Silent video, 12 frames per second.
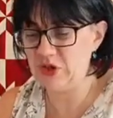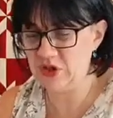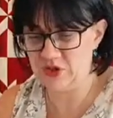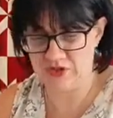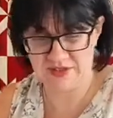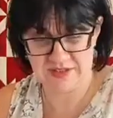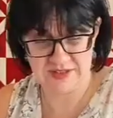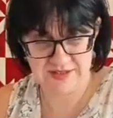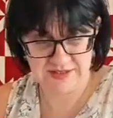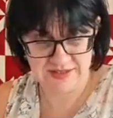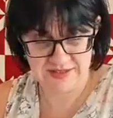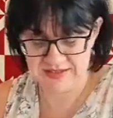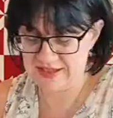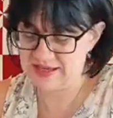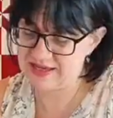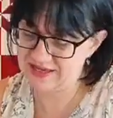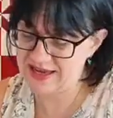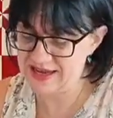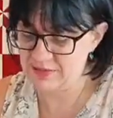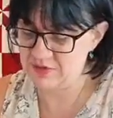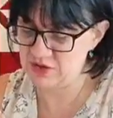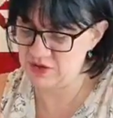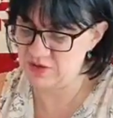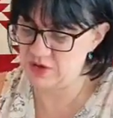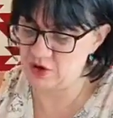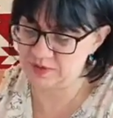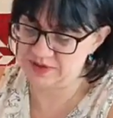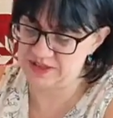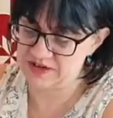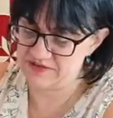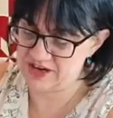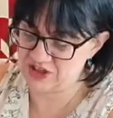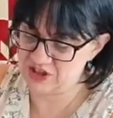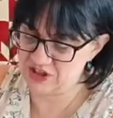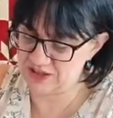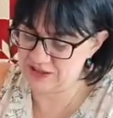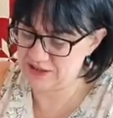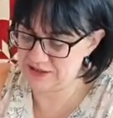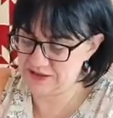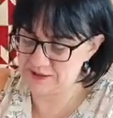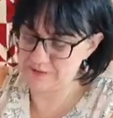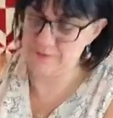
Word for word: Boiled. So that again, I'm doing them in opposite directions